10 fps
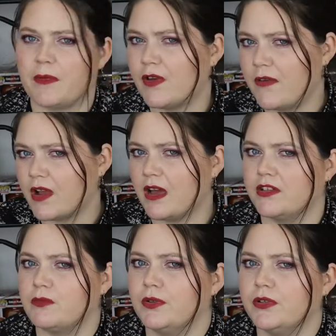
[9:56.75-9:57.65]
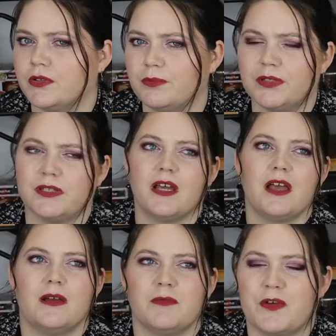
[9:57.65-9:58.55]
My favourite colour is blue, but
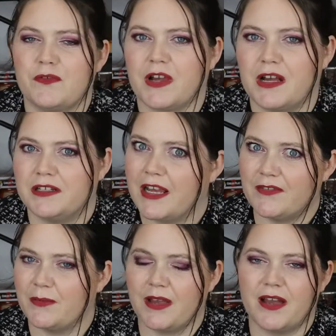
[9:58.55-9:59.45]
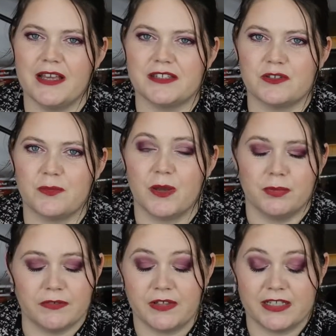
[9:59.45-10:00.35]
my favourite colour to have on my eyes is
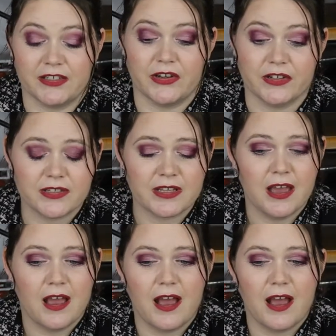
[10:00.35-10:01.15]
purple, if you didn't notice.